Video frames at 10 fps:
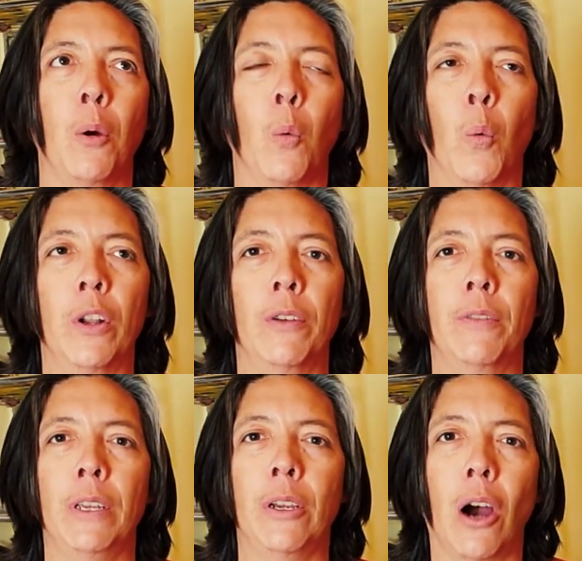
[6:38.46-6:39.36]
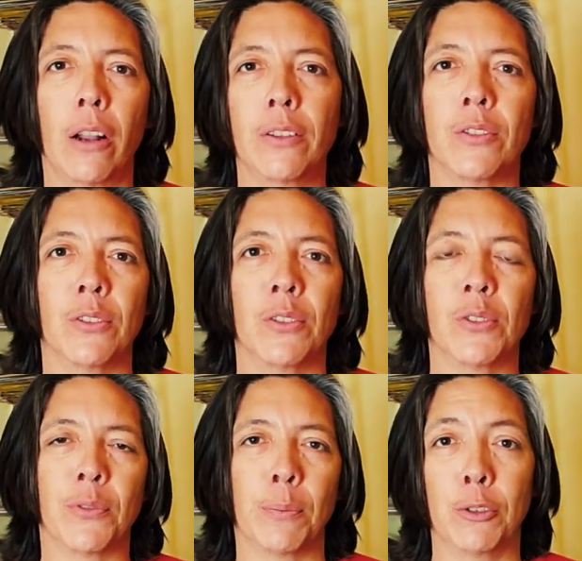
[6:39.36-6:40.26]
one of the
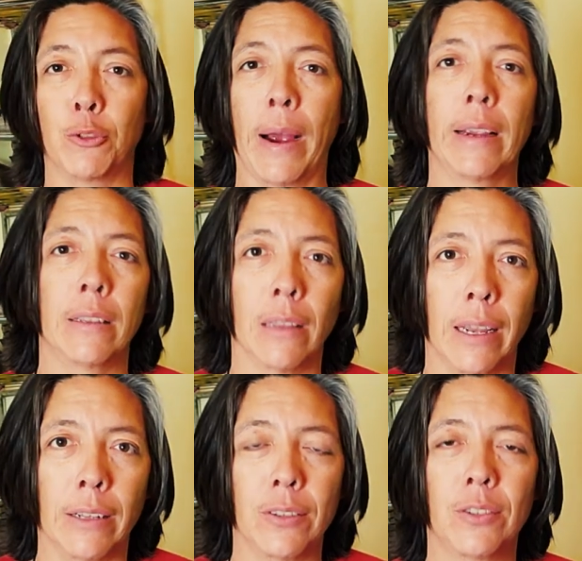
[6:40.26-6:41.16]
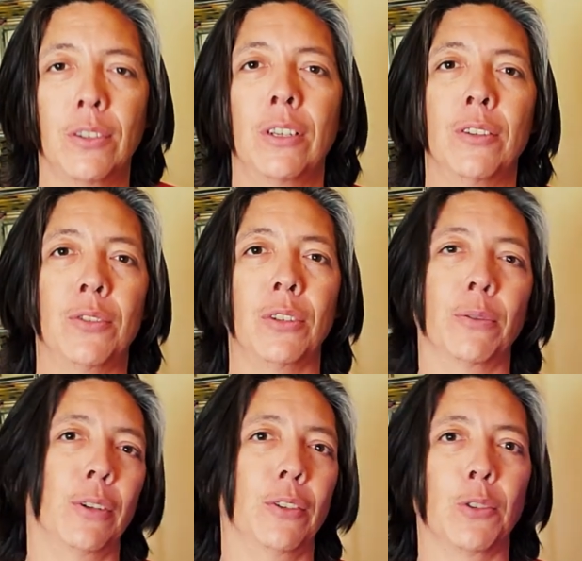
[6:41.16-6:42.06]
goddesses from the Dragonlance
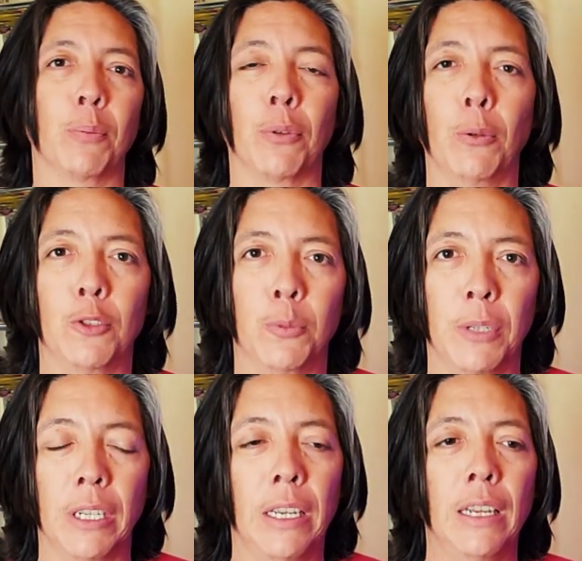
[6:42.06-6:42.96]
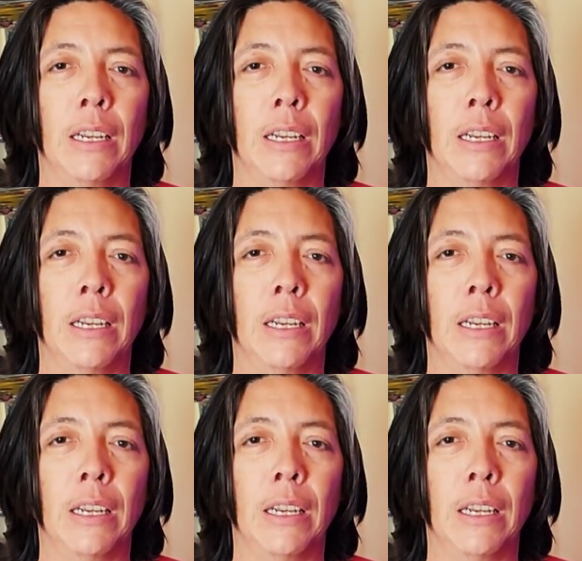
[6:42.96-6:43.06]
series approached me.